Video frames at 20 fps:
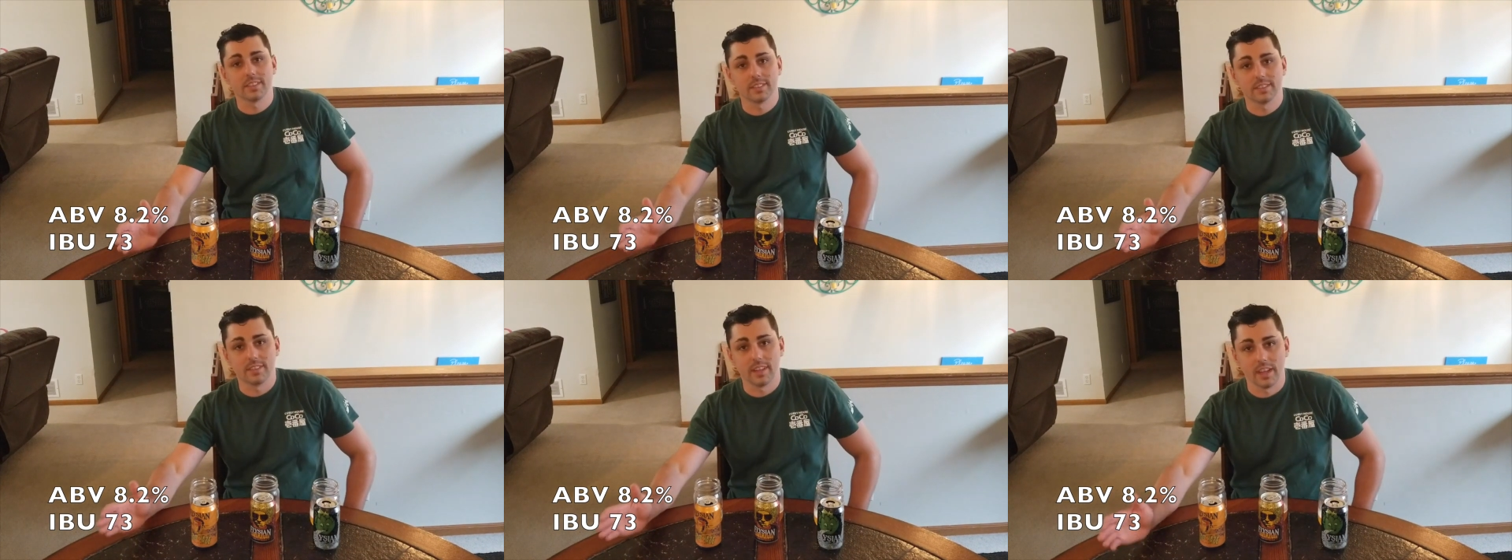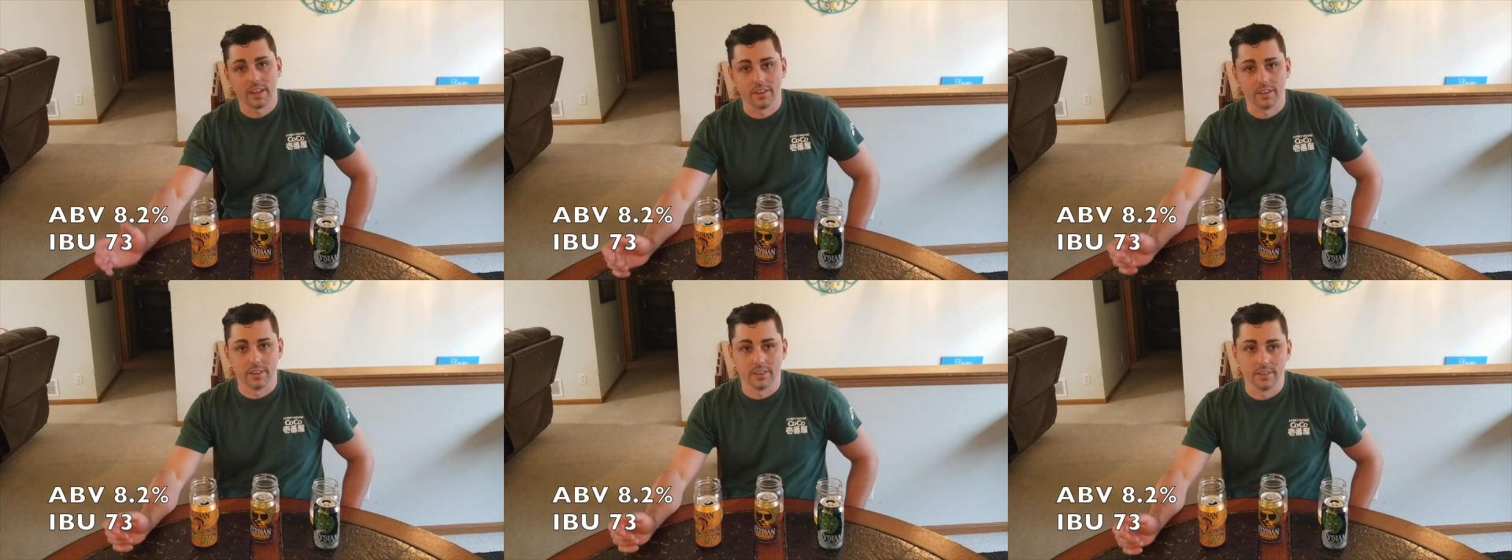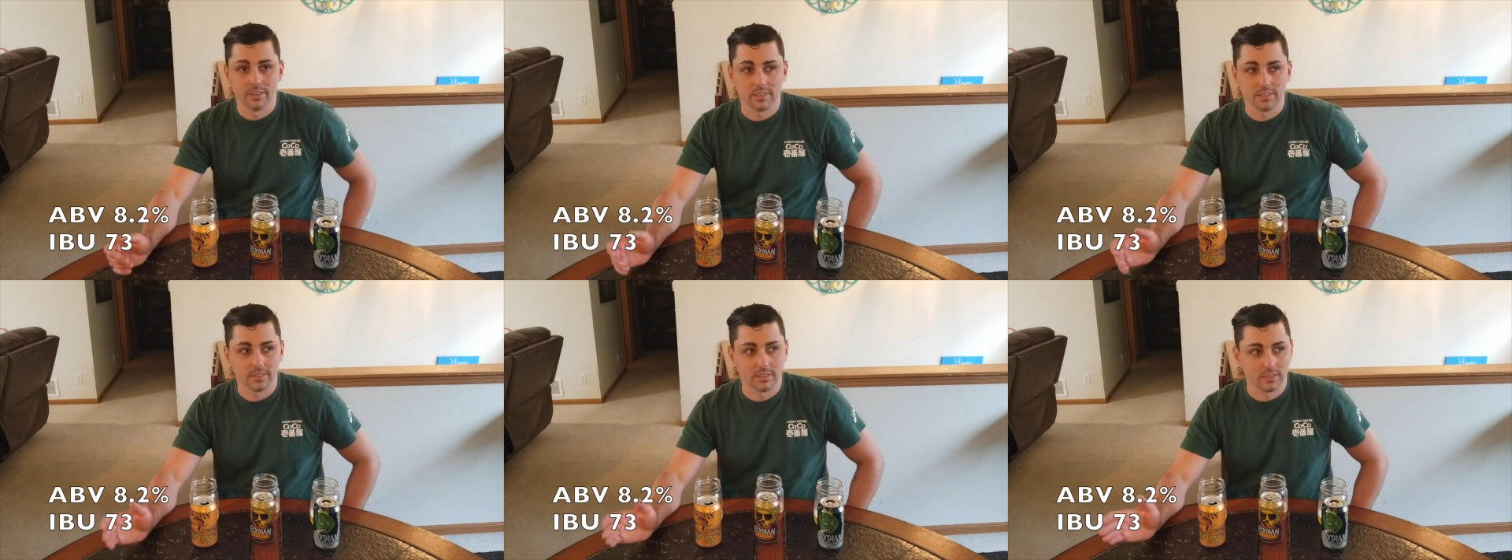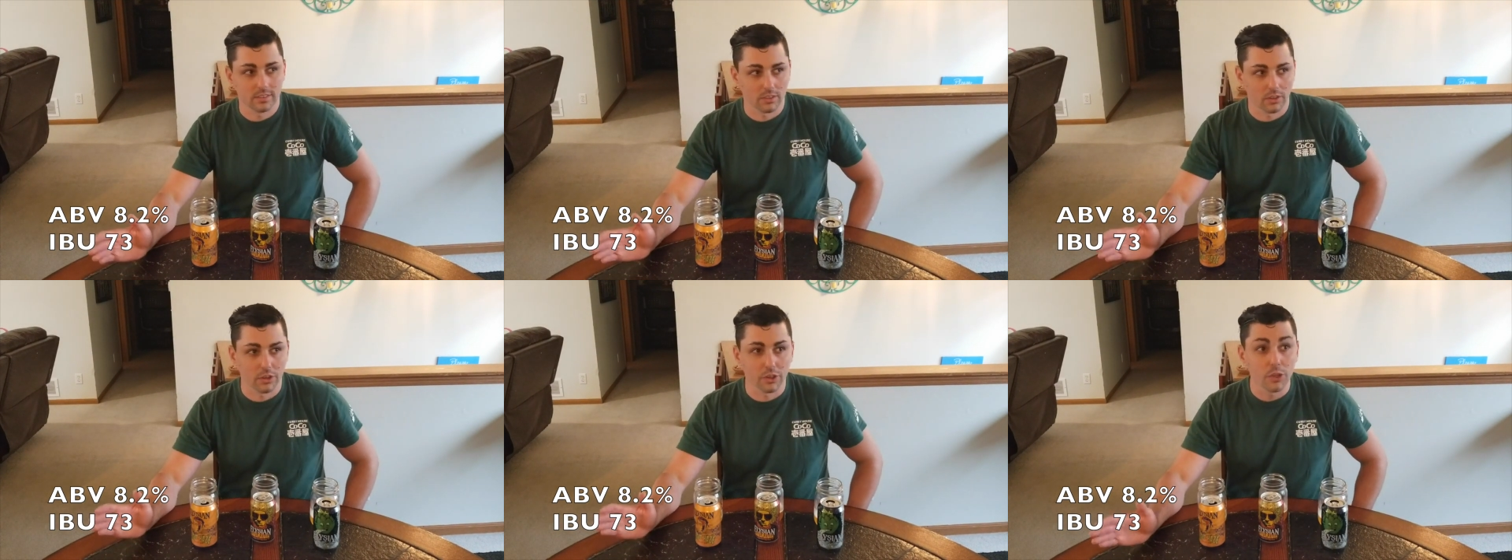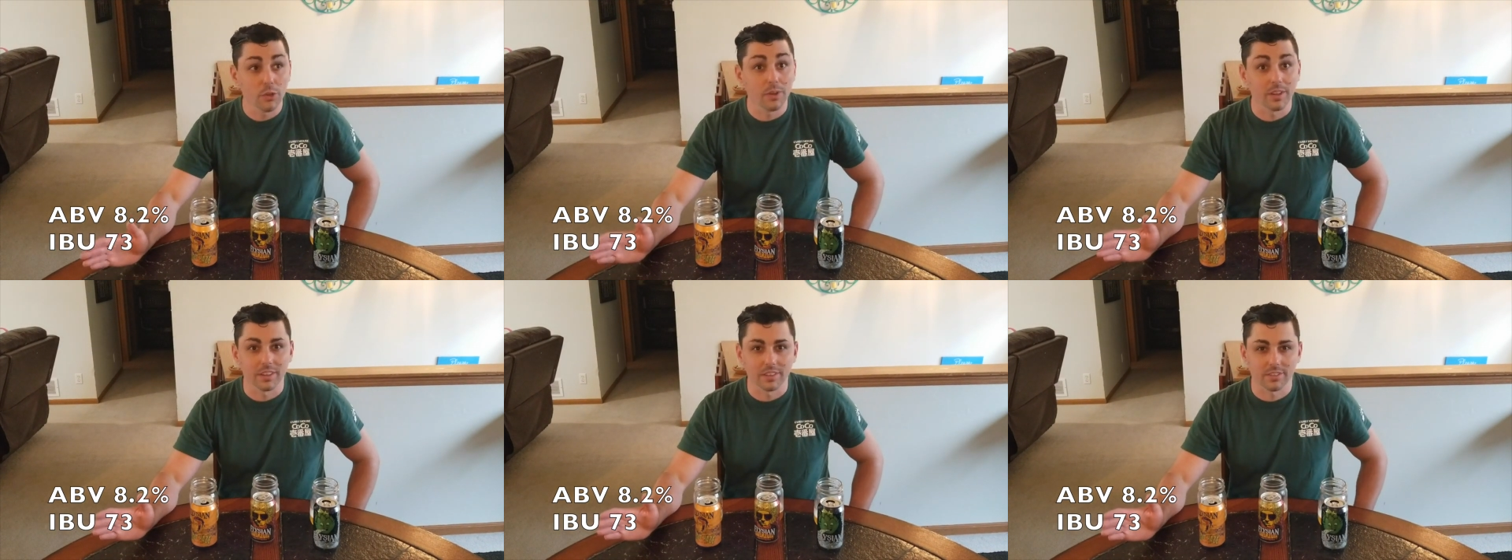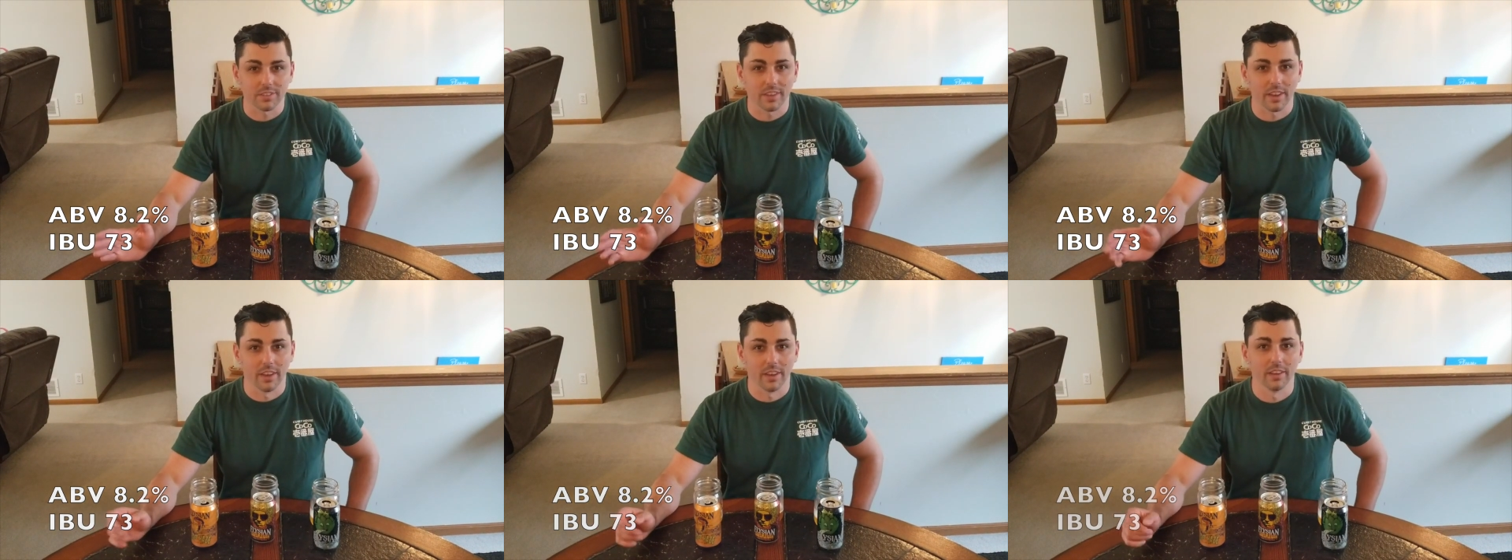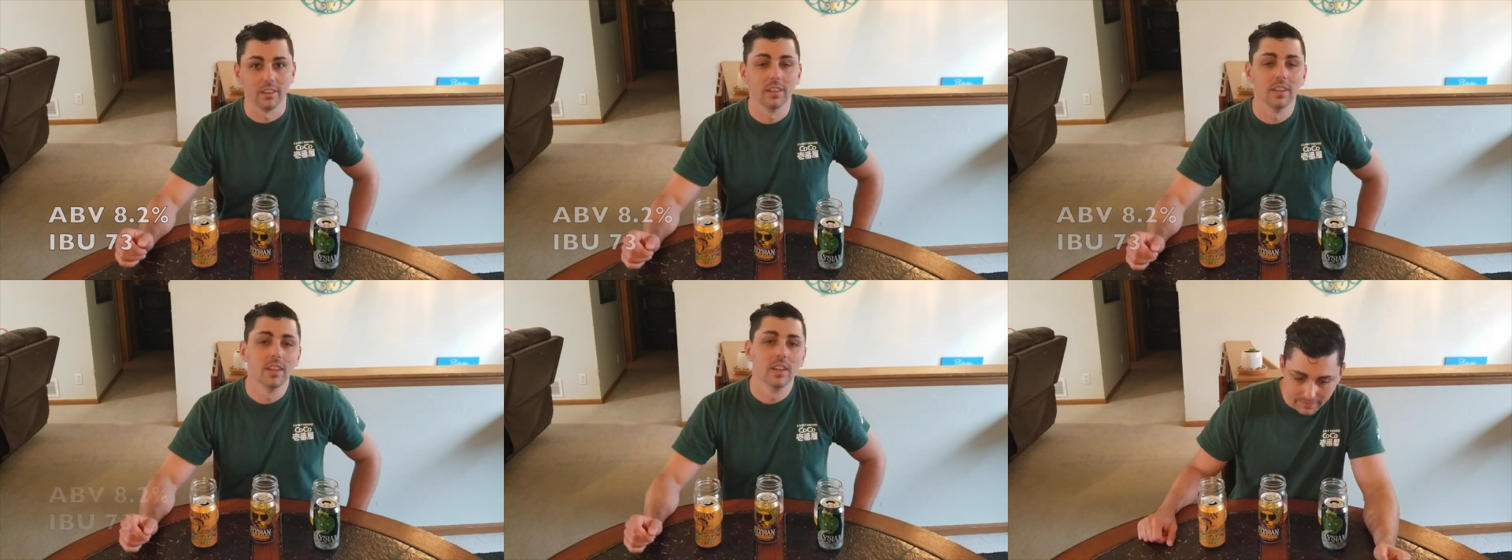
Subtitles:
Standards, or unit scale.